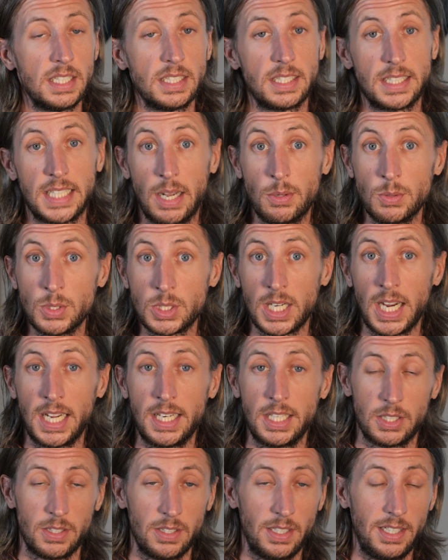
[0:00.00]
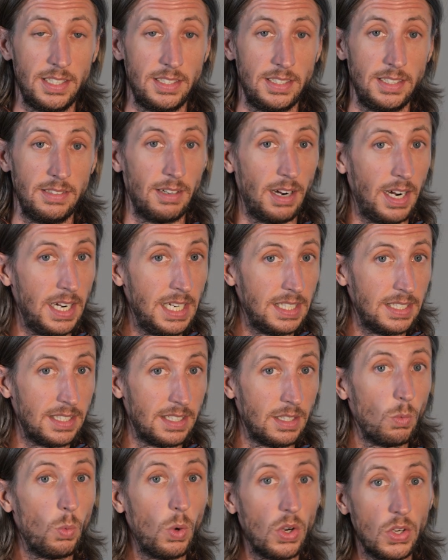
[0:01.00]
Sounds kind of crazy, right?
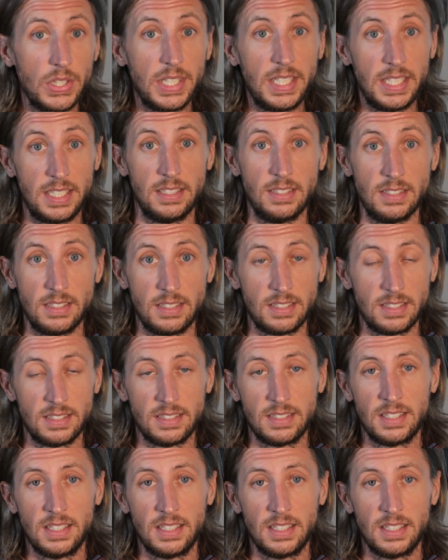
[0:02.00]
Well, it is.